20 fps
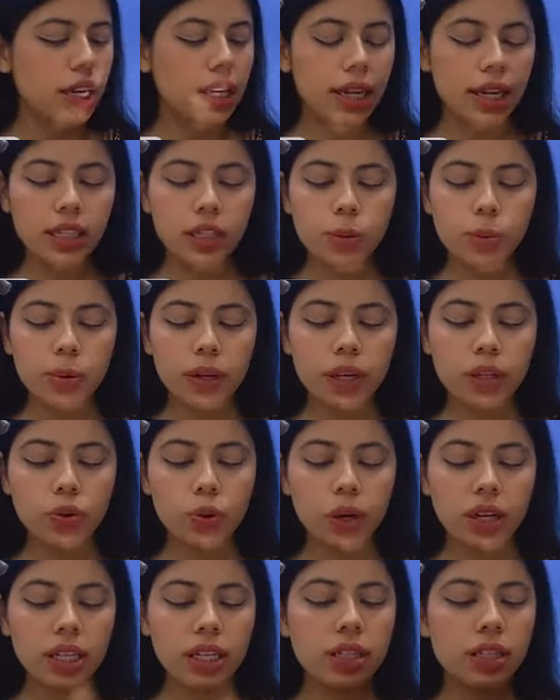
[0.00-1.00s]
Let's pick
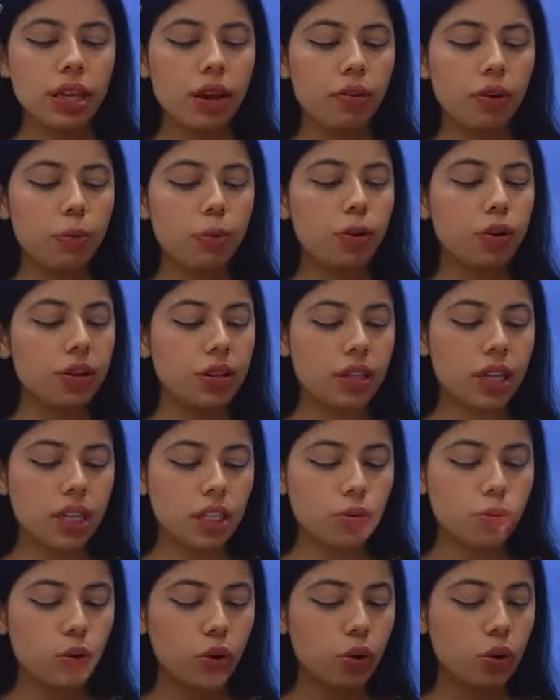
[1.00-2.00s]
27 because
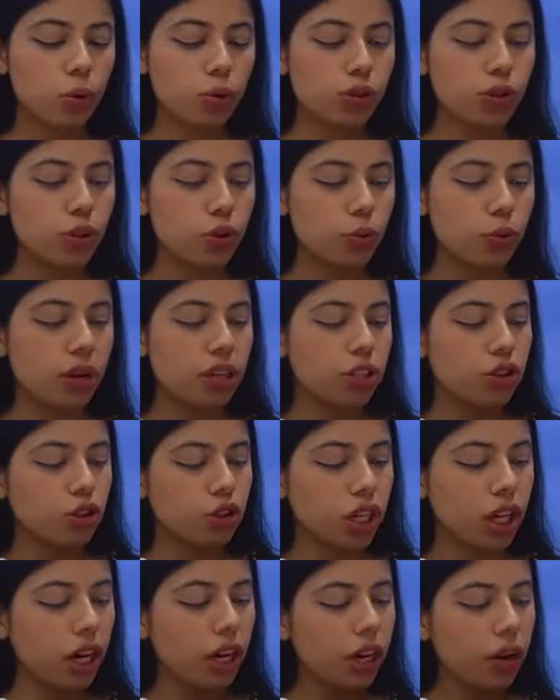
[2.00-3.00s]
that's more closer to my
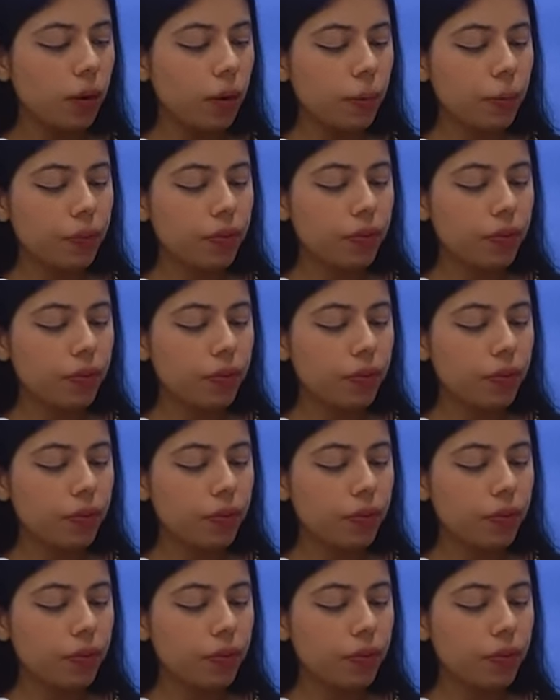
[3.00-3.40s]
shade.